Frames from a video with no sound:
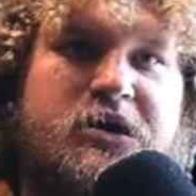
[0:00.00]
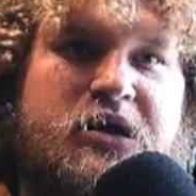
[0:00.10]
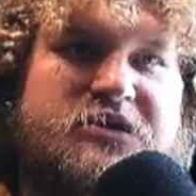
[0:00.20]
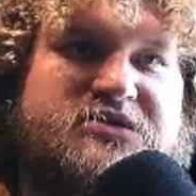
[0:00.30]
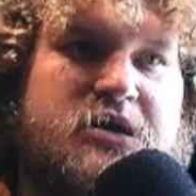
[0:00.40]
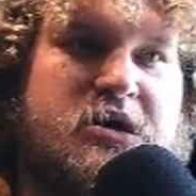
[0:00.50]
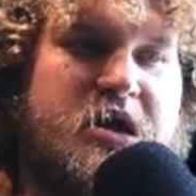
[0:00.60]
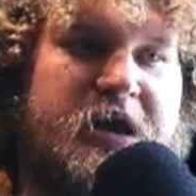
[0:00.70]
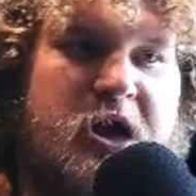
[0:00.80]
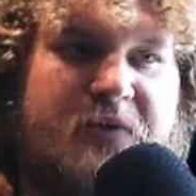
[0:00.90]
because
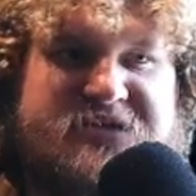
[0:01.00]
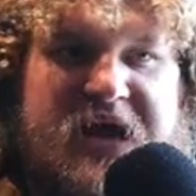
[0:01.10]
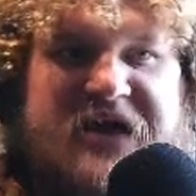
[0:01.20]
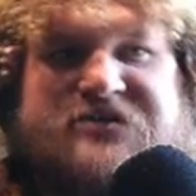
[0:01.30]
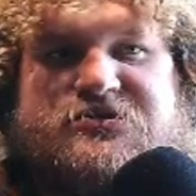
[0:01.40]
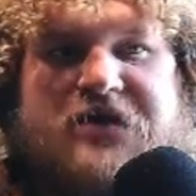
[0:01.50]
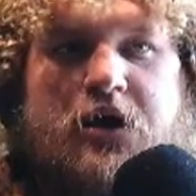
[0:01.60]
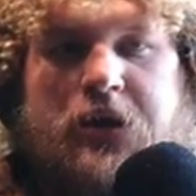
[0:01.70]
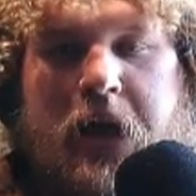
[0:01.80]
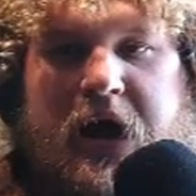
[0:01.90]
it helps casters
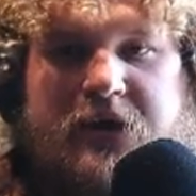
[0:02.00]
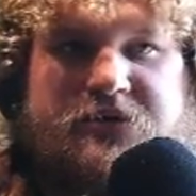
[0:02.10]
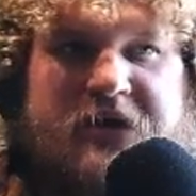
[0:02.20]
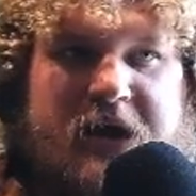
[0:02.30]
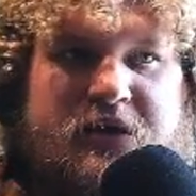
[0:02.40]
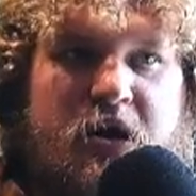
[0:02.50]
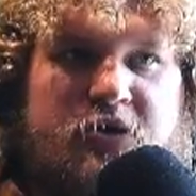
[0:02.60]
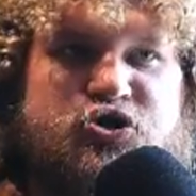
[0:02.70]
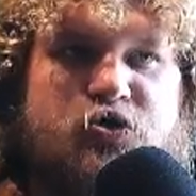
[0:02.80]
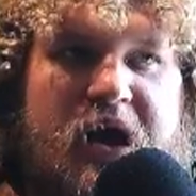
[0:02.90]
out a lot that
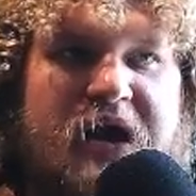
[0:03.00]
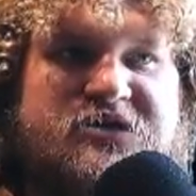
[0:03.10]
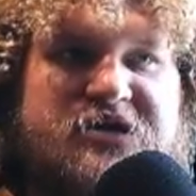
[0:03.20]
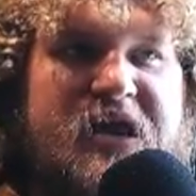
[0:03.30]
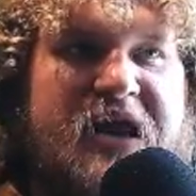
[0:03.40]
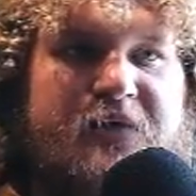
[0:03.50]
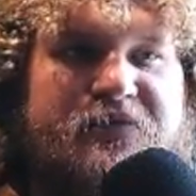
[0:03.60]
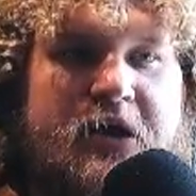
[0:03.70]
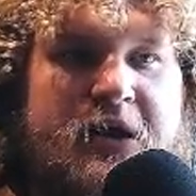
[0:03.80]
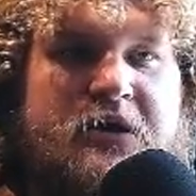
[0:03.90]
are trying to get
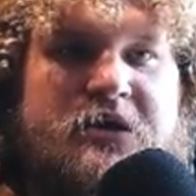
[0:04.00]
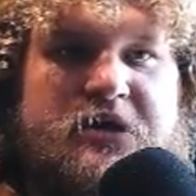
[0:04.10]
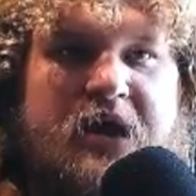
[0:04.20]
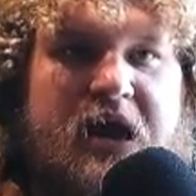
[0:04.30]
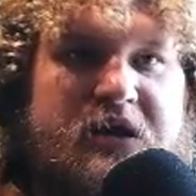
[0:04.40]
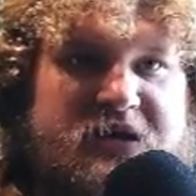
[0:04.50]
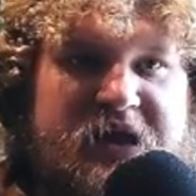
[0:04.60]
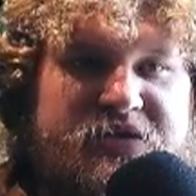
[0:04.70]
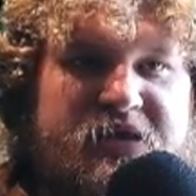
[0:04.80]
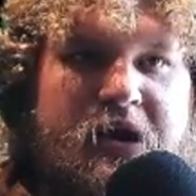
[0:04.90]
out there and
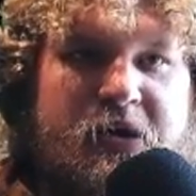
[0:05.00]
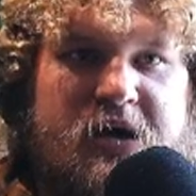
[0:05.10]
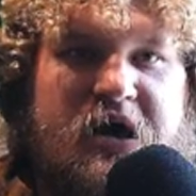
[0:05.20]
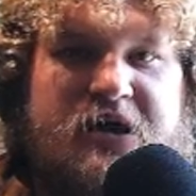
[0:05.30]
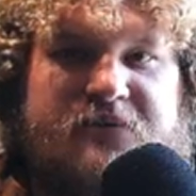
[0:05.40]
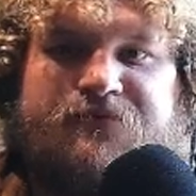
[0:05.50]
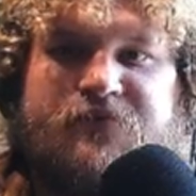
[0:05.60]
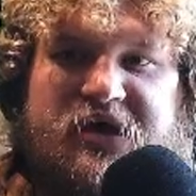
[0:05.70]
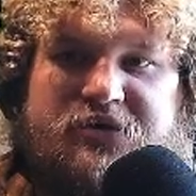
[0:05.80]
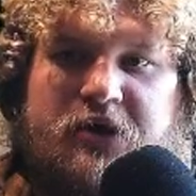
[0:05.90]
get
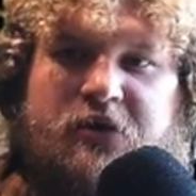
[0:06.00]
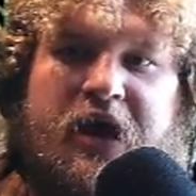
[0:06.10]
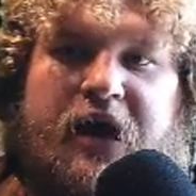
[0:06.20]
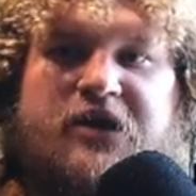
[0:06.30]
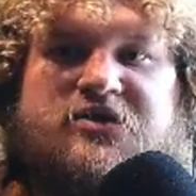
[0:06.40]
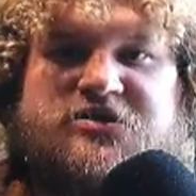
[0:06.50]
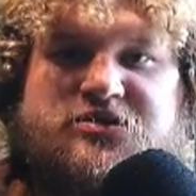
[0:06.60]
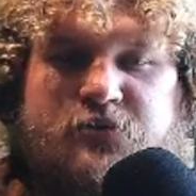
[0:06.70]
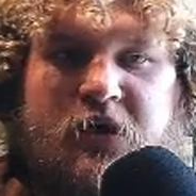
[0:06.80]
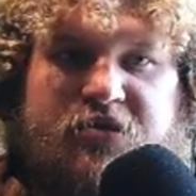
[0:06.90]
their
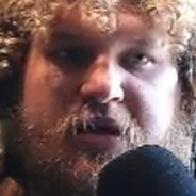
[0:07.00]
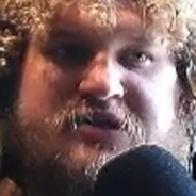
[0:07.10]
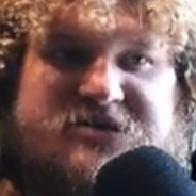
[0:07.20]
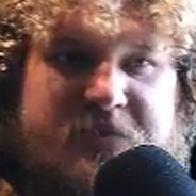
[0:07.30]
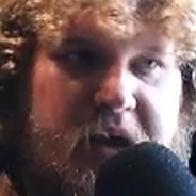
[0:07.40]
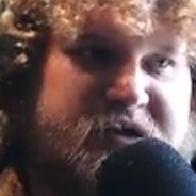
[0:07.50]
hands with some